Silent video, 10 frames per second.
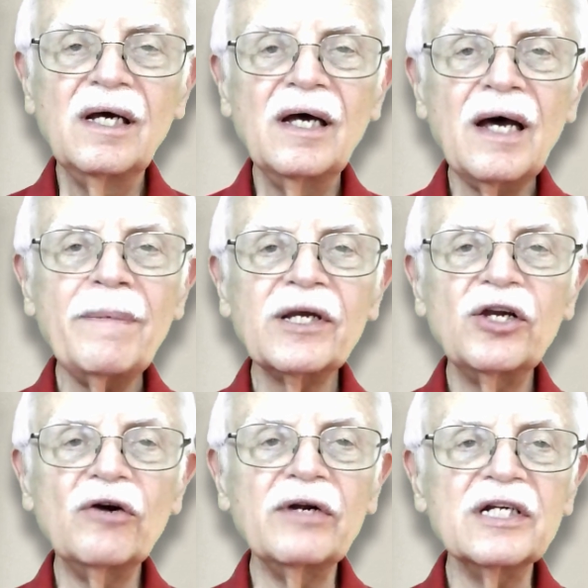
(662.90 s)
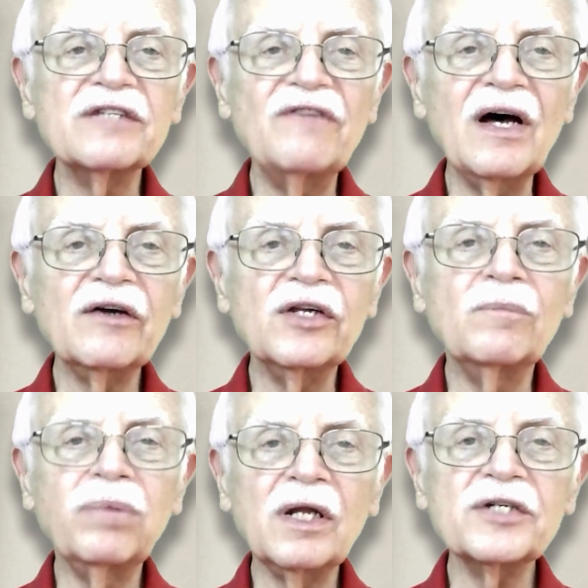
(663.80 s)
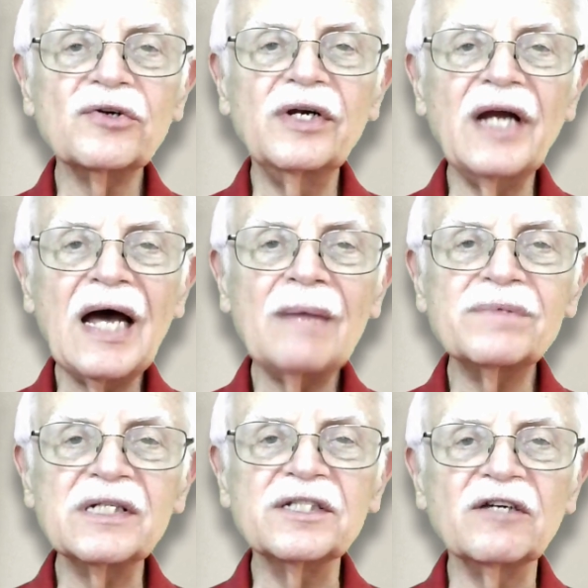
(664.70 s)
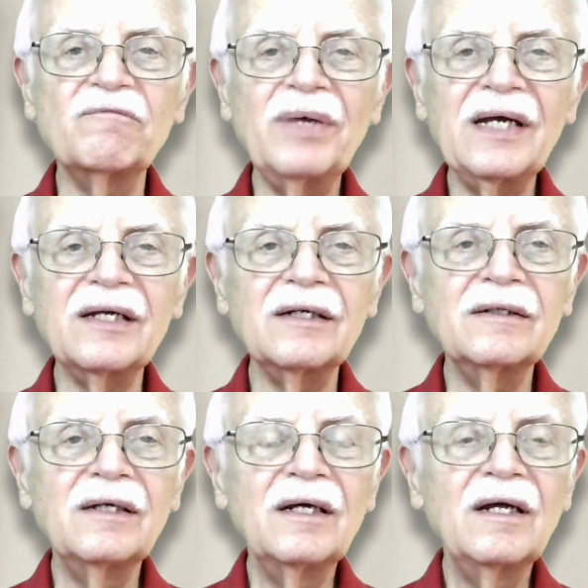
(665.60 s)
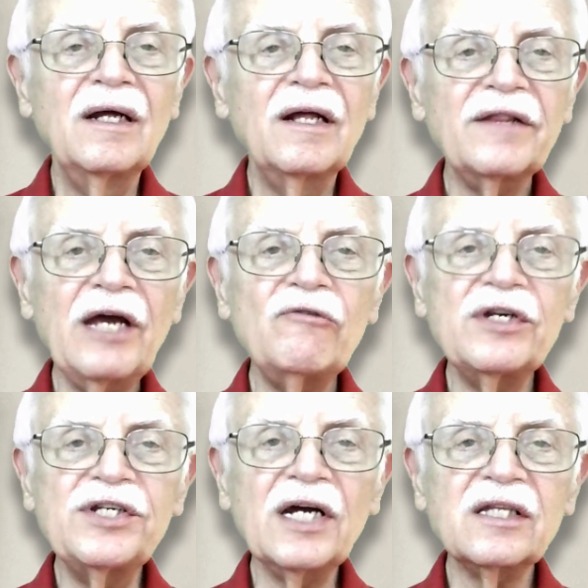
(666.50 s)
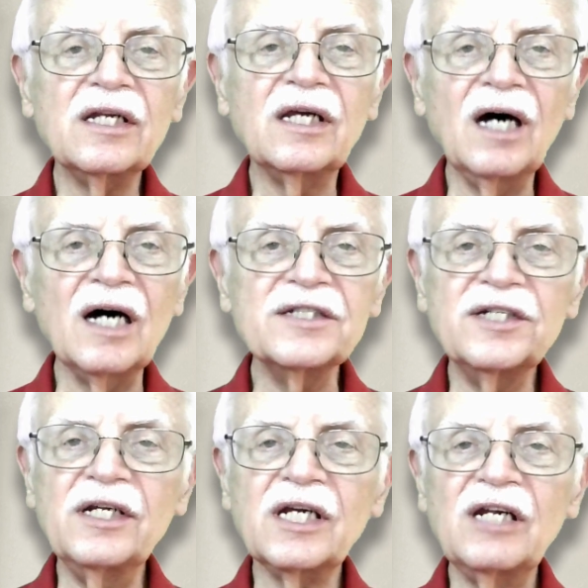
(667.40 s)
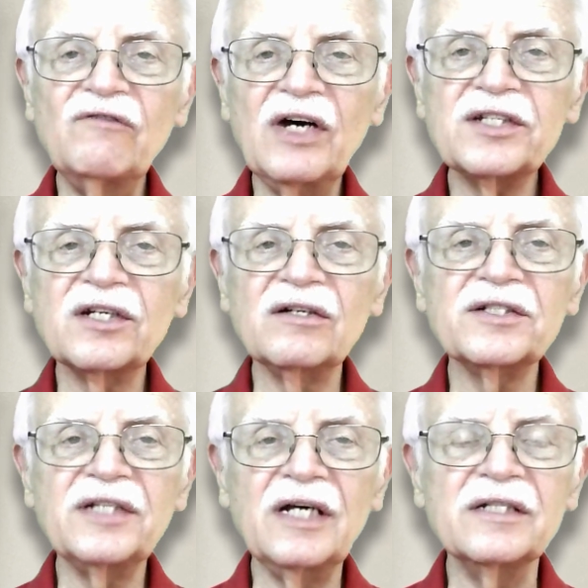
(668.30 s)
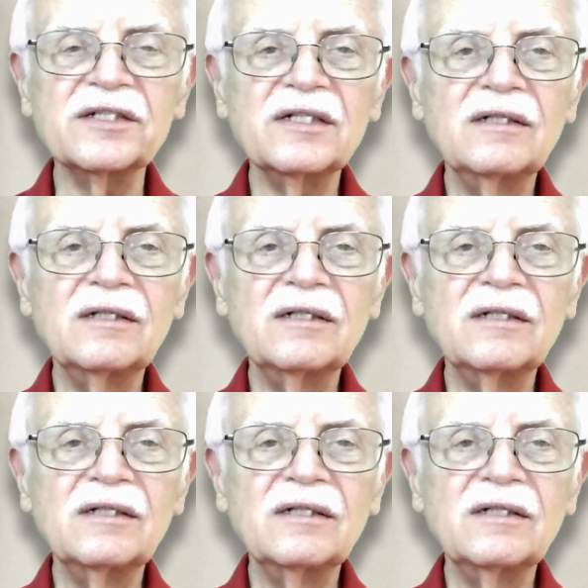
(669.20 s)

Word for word: Epicureans valued pleasure in absence of pain. They rejected gods in the conventional sense.